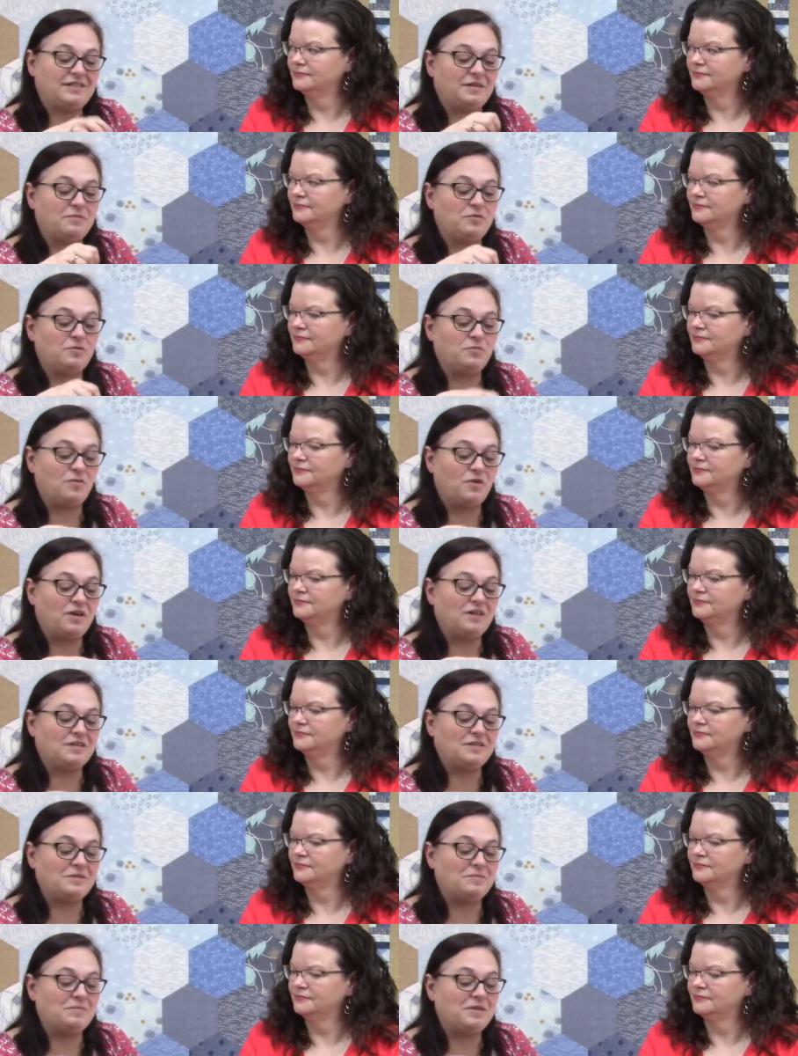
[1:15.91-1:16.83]
Speaker 1: time you want
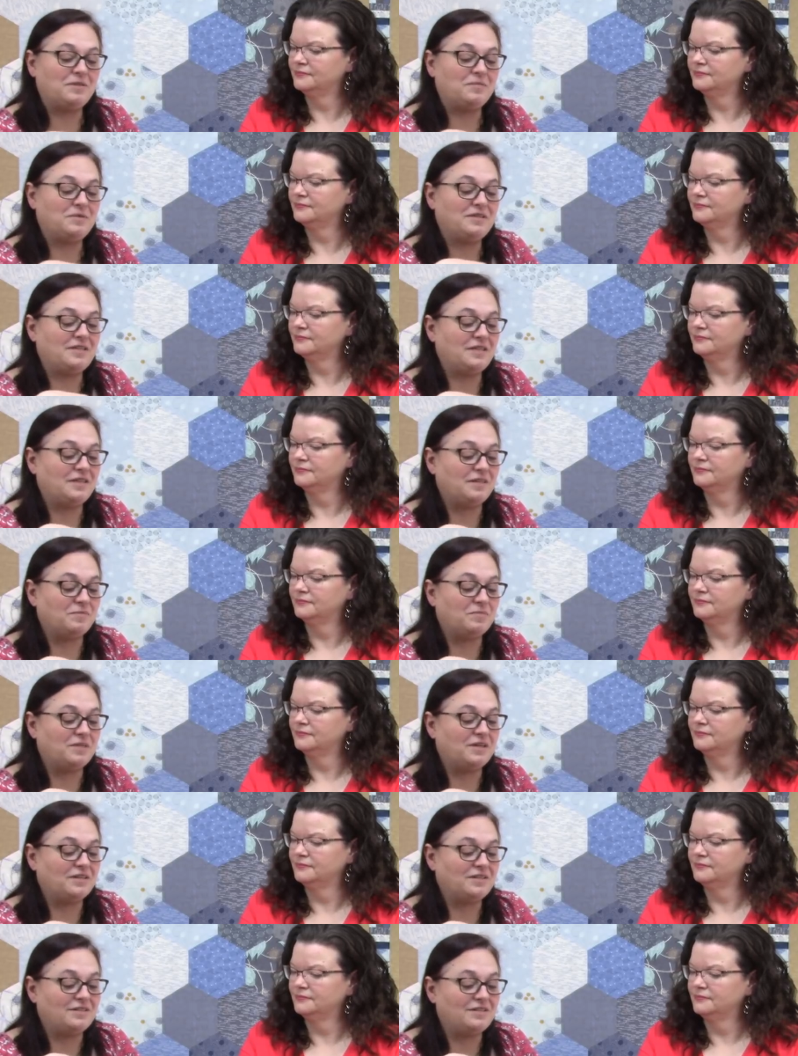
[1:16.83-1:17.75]
it to be a boutique,
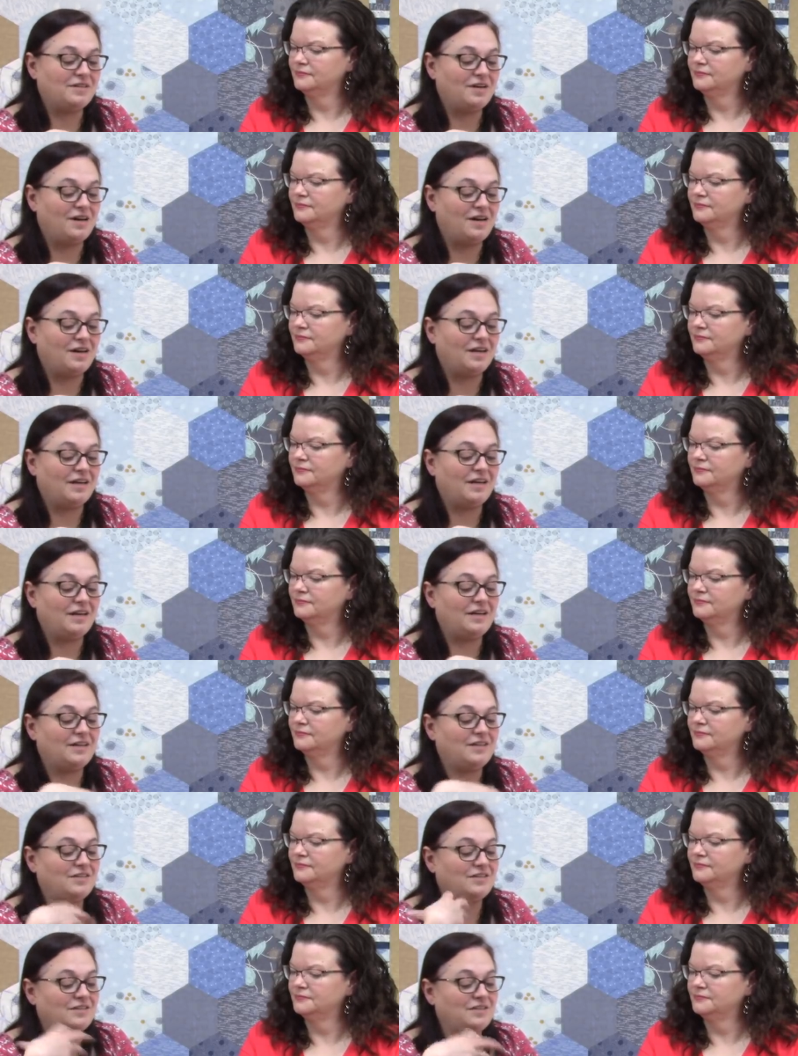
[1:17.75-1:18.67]
but it's not and
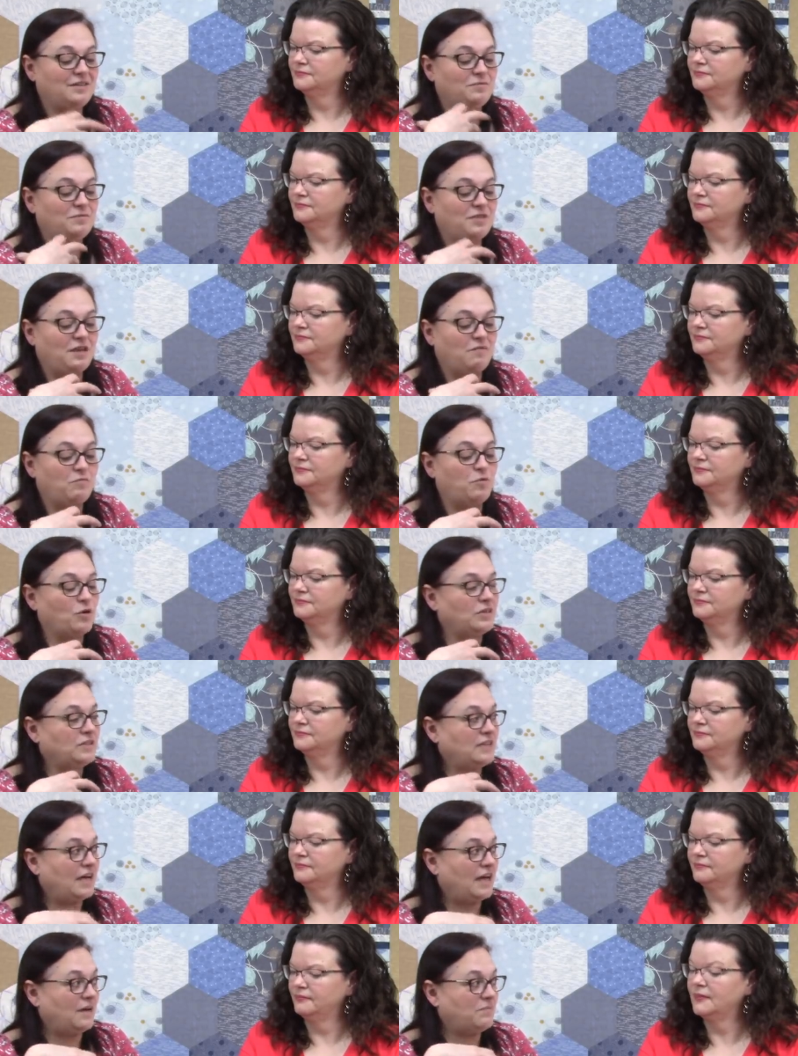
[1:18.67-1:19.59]
it just seems to have more
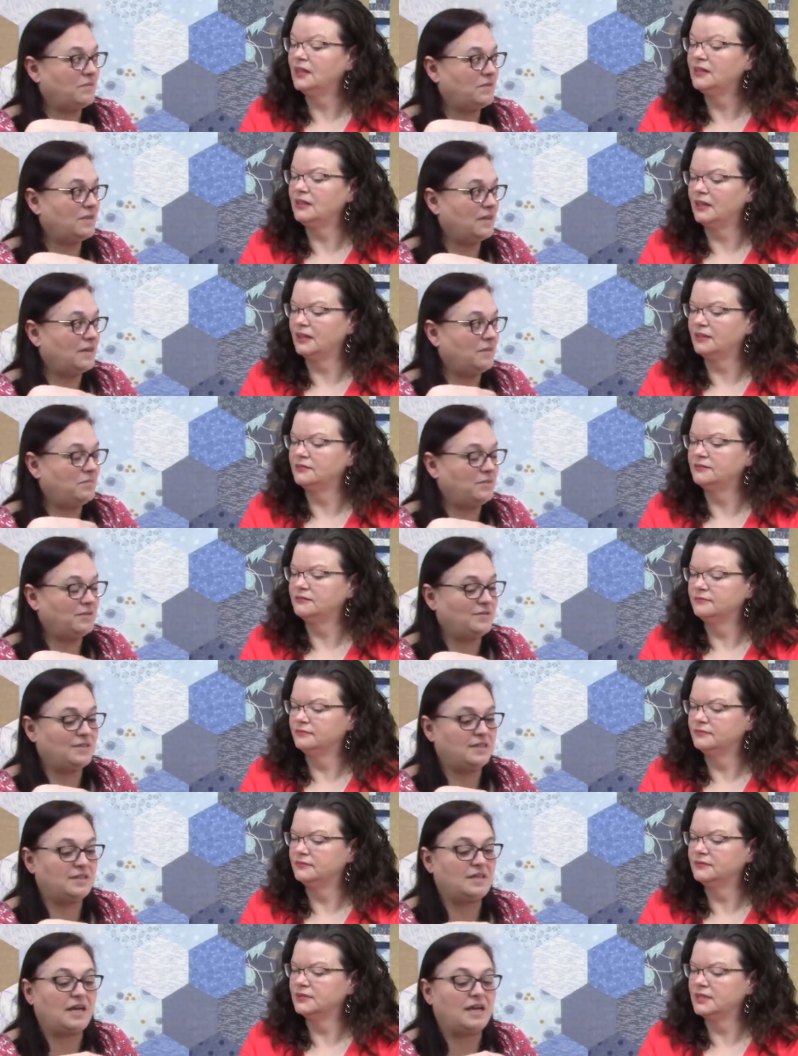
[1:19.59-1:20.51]
depth yeah, than a
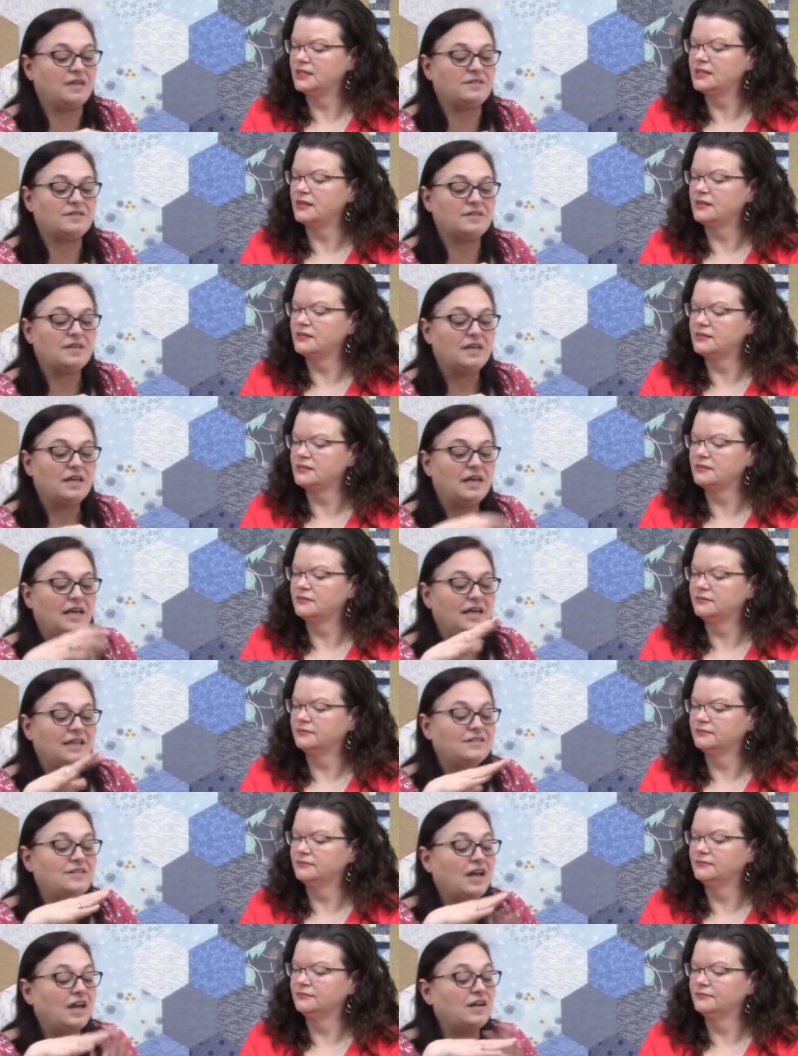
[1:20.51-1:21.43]
boutique has. it does
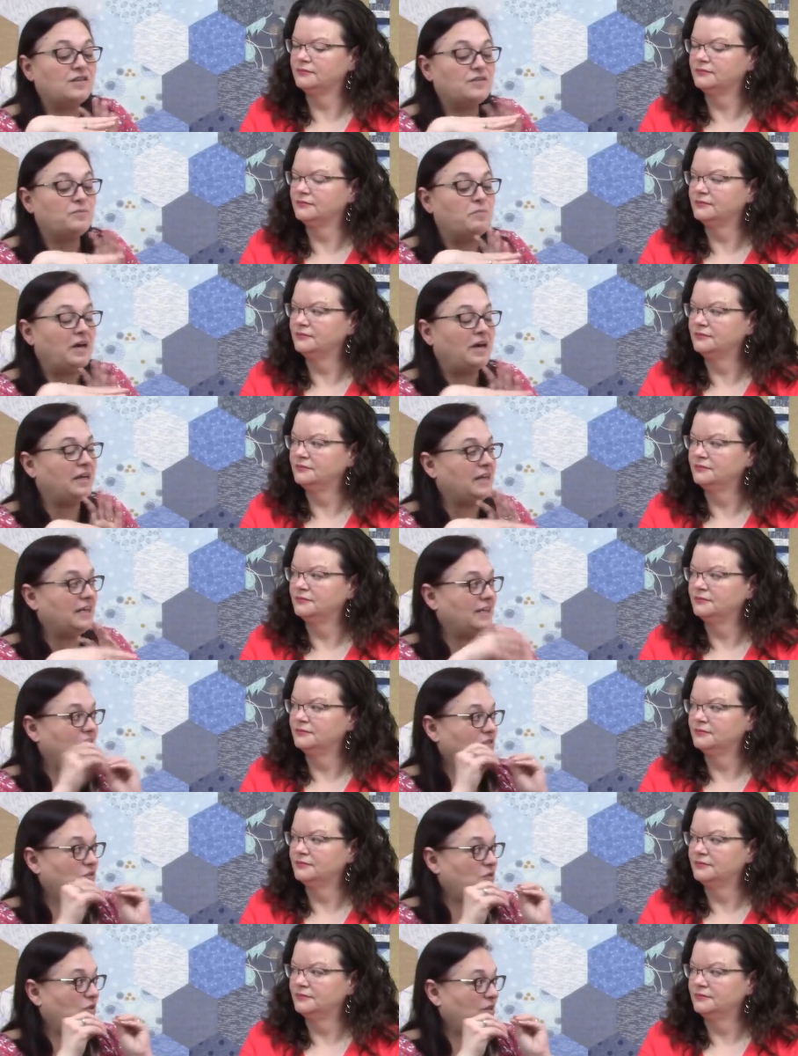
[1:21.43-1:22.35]
it's not as muddy
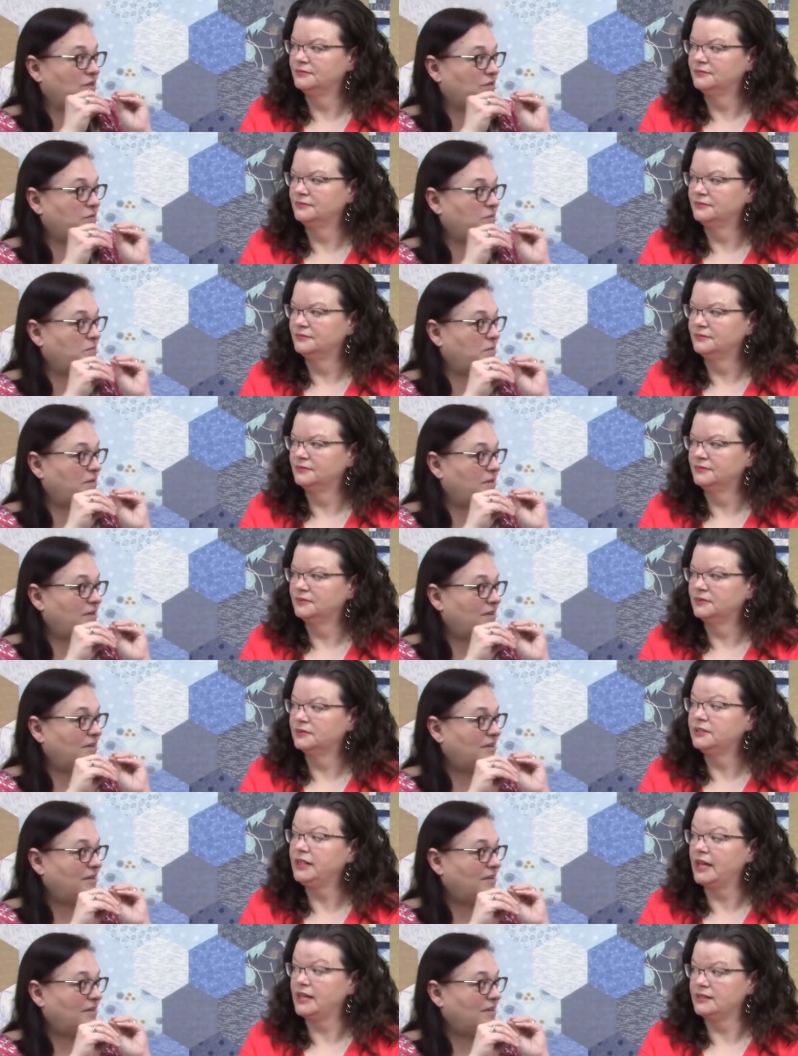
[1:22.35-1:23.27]
it's crisp
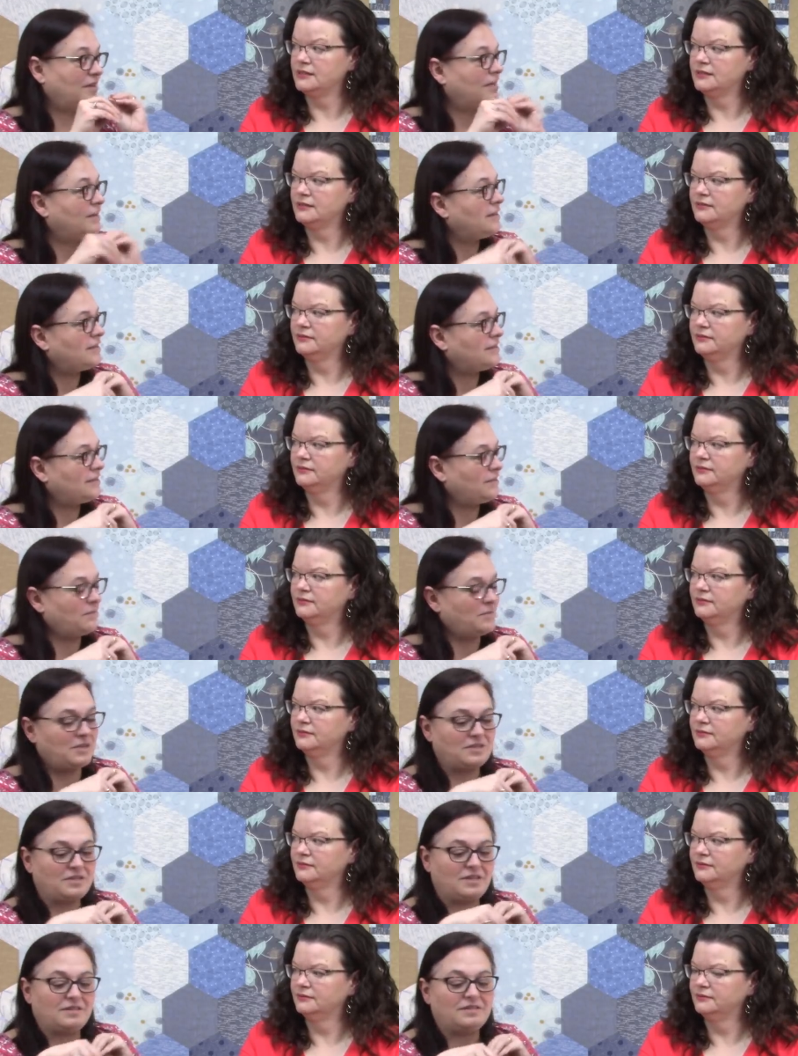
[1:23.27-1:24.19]
yes does that
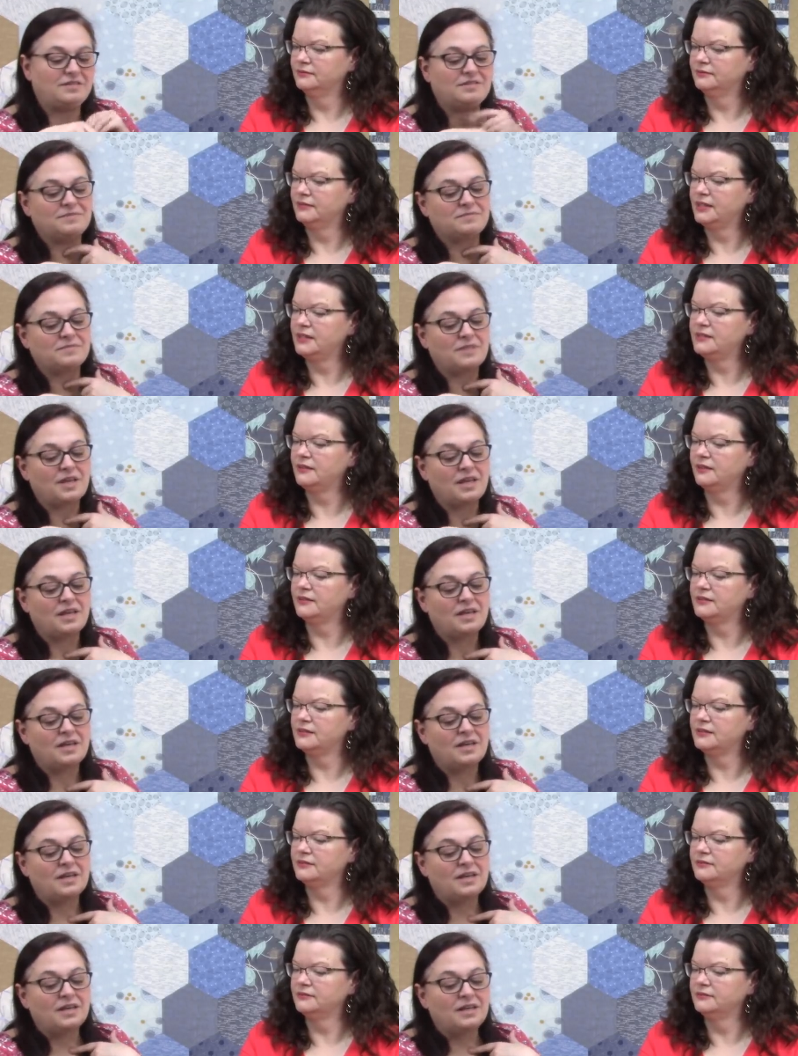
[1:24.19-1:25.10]
make sense it
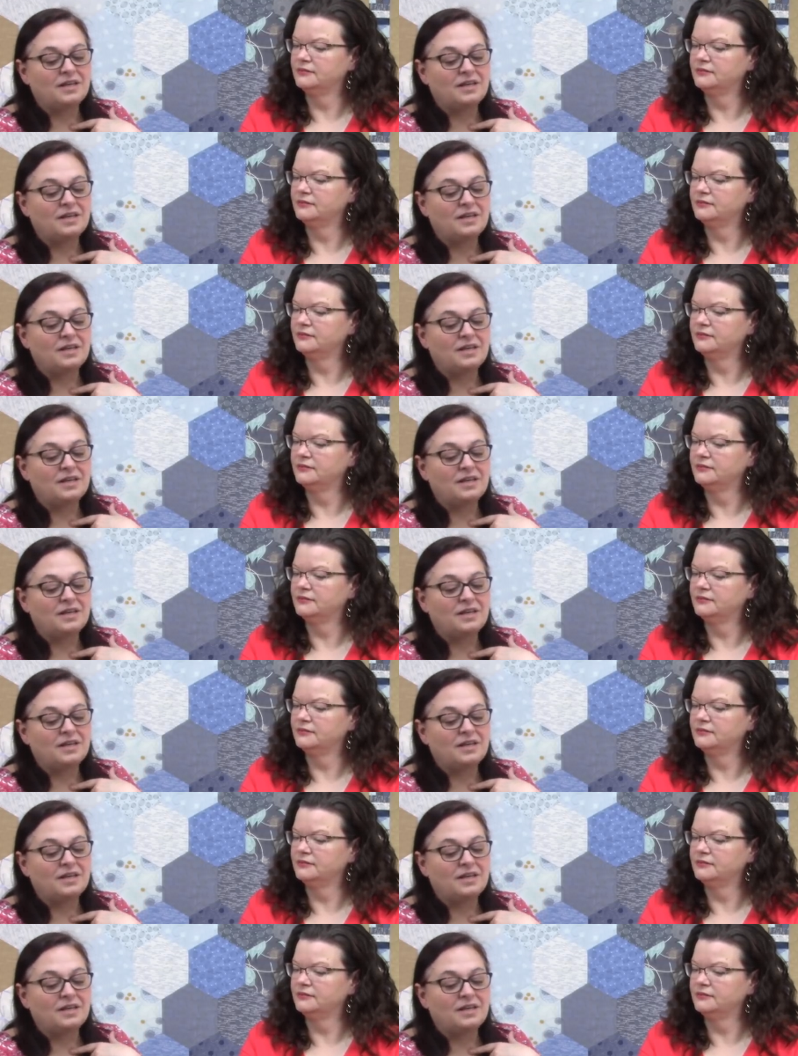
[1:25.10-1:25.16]
does